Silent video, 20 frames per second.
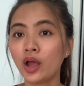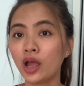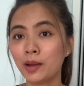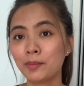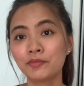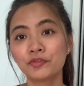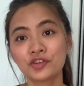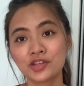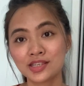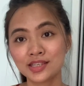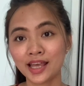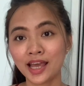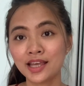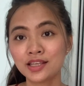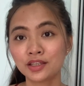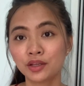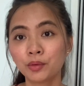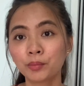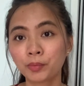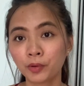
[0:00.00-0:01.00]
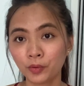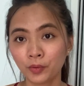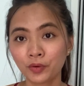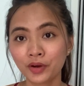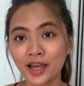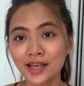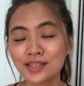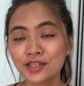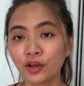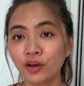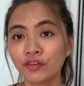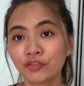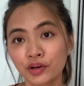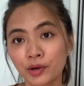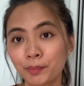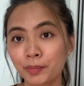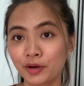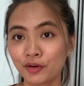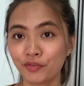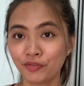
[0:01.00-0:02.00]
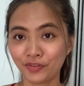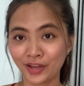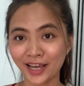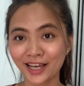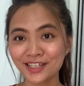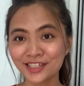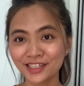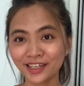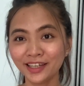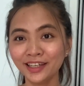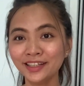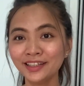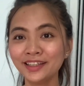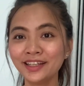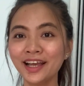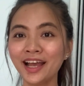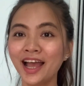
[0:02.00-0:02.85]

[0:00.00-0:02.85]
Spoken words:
emphasizing progress over perfection,